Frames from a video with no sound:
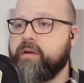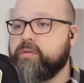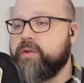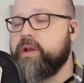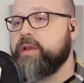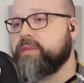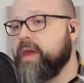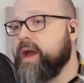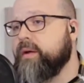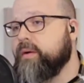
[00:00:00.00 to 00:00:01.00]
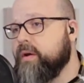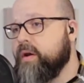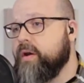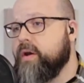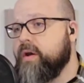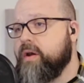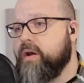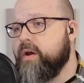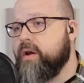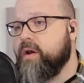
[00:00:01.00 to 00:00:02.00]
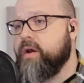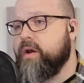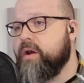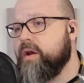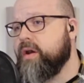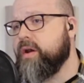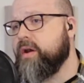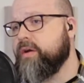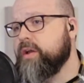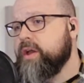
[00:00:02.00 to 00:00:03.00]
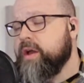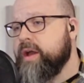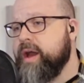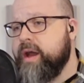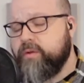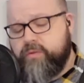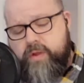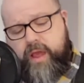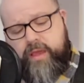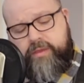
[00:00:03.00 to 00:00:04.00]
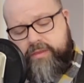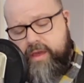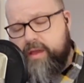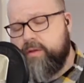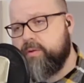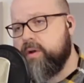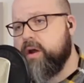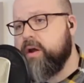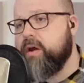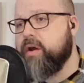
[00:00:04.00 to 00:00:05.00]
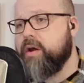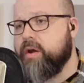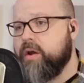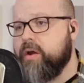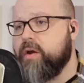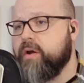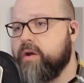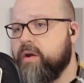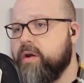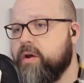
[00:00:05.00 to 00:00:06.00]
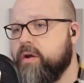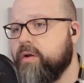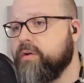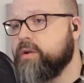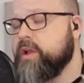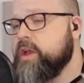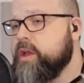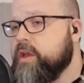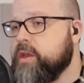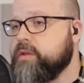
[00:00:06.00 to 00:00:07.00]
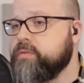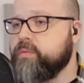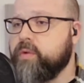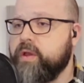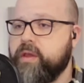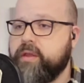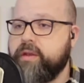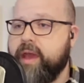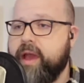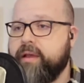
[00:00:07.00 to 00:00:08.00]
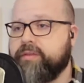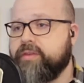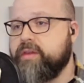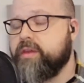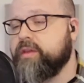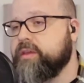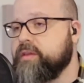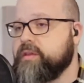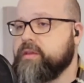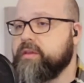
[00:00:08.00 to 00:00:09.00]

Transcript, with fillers: great thou art, how great thou art. And when I think